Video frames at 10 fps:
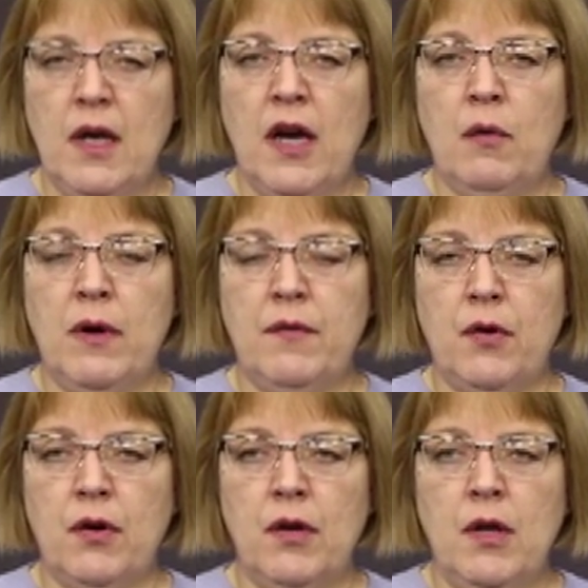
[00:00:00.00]

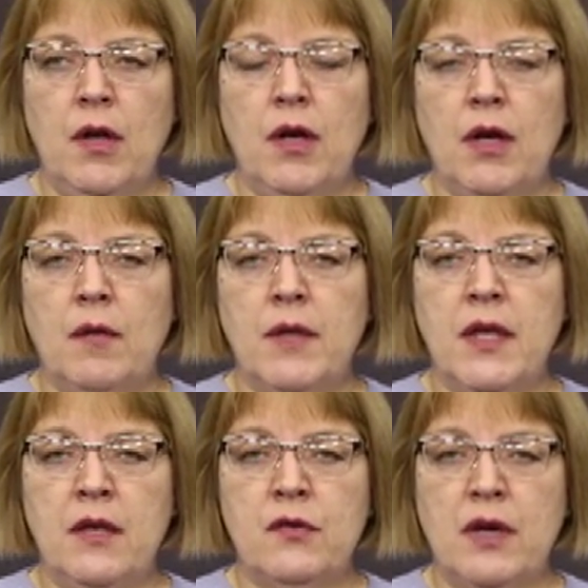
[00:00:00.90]
However, uh,
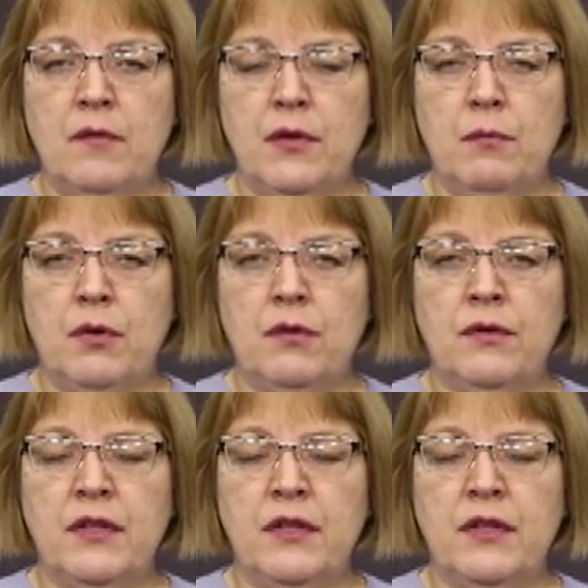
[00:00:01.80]
he traveled the world,